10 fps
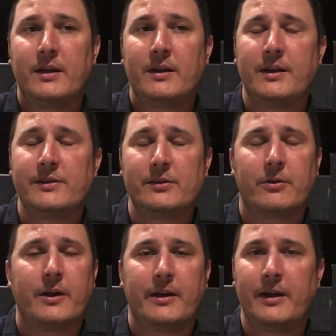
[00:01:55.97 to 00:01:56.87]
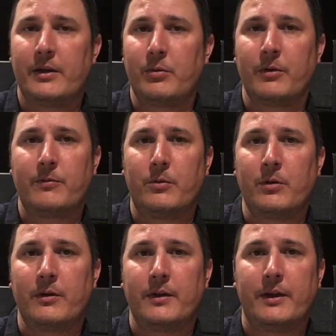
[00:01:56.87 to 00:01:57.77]
he's a great guy to work for,
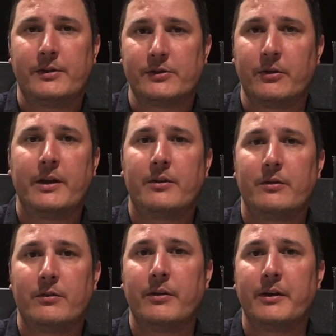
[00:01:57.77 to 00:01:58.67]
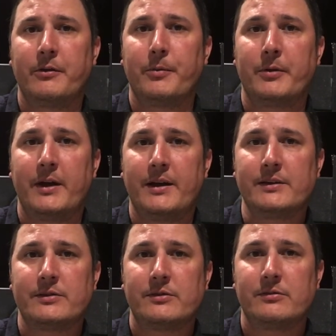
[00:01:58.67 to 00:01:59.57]
and it's a great group of
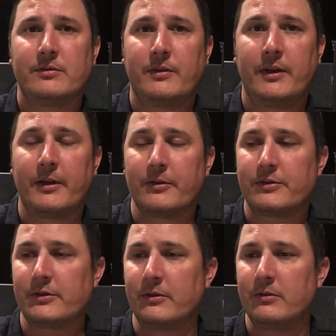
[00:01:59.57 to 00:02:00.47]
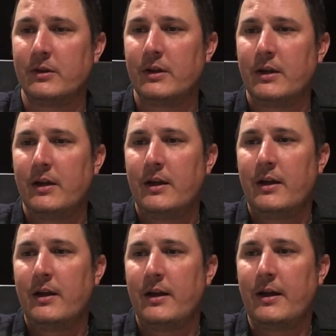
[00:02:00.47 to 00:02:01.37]
guys there. So
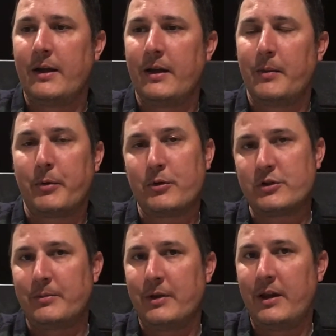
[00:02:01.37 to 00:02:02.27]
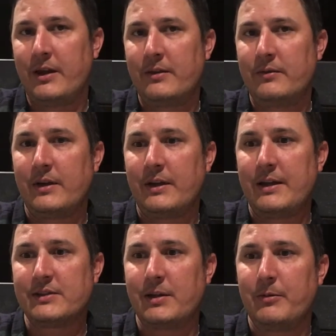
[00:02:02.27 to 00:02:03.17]
I approached him again
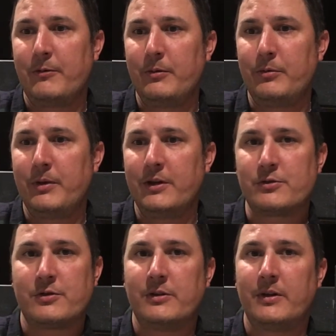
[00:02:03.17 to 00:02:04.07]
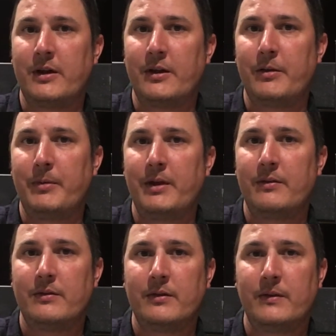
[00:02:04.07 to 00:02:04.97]
asked him if he would be interested in hiring me,
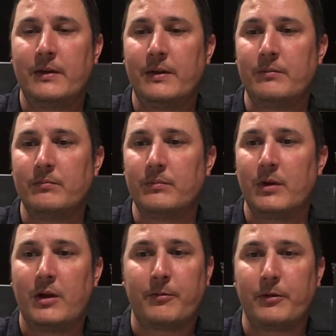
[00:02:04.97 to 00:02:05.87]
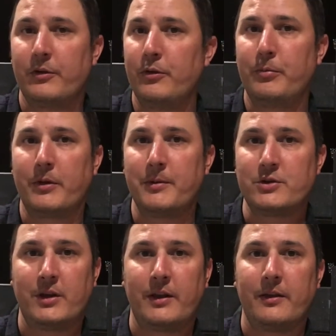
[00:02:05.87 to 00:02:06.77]
and offered to do pretty much
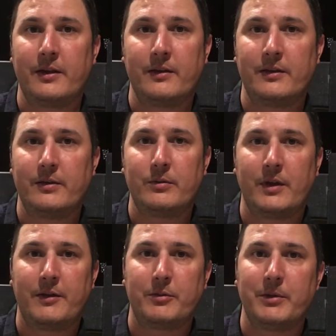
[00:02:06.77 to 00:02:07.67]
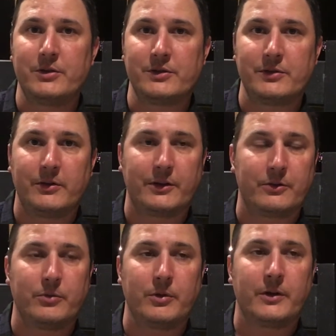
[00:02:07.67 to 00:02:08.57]
anything. It didn't have to be just
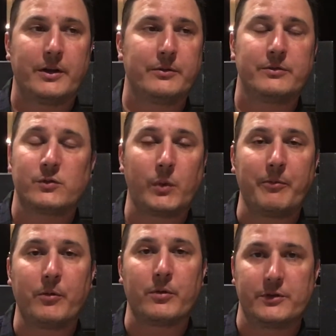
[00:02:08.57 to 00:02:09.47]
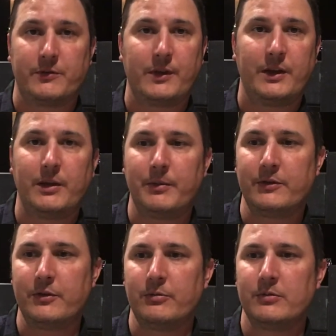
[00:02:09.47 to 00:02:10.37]
electrical work. I'd sweep floors if they needed me
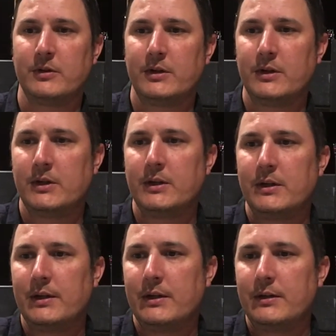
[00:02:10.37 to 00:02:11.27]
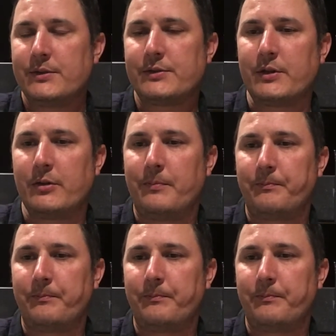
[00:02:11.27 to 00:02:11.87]
to. So